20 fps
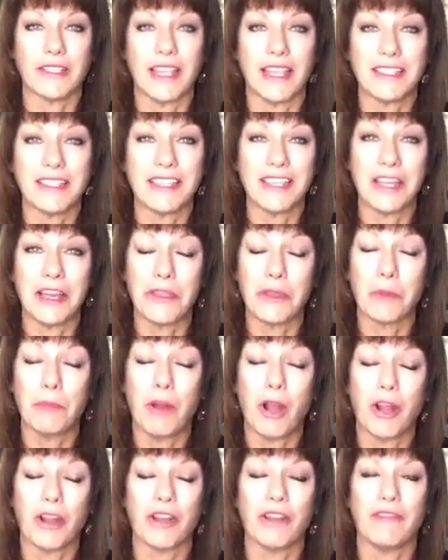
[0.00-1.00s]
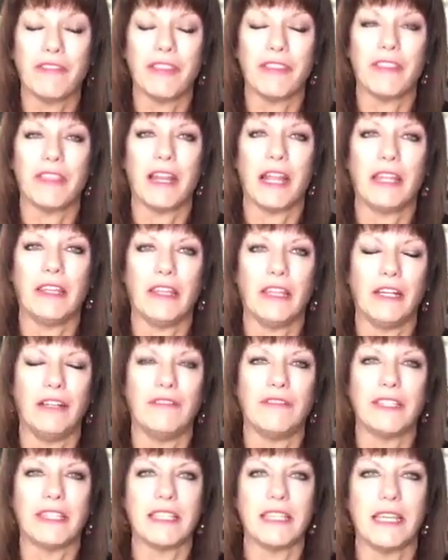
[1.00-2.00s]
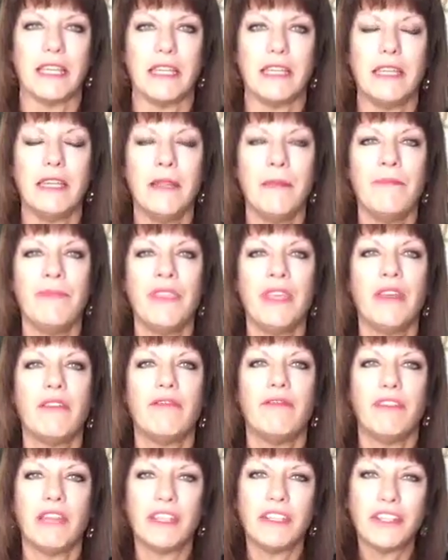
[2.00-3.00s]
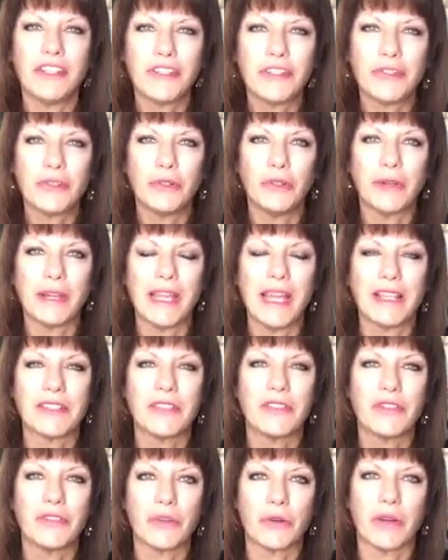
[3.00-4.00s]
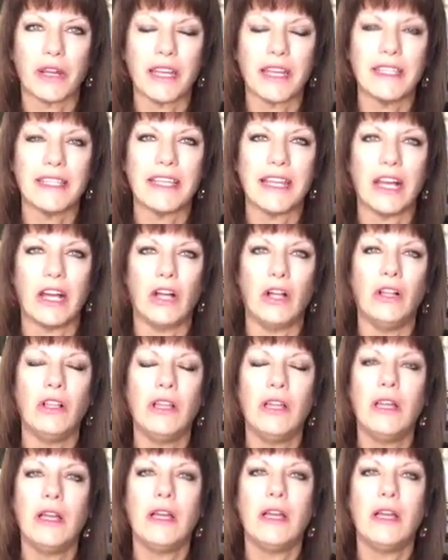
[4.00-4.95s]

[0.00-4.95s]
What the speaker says: That's the other part of it that I love, is that vintage jewelry has a story to tell.